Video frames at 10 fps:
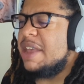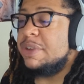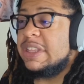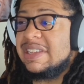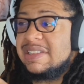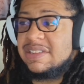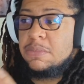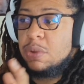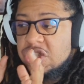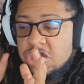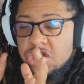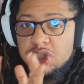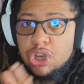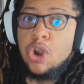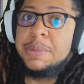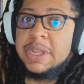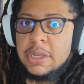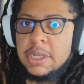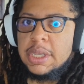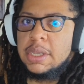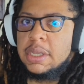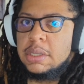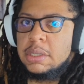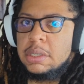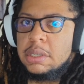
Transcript: But this is the most disturbing looking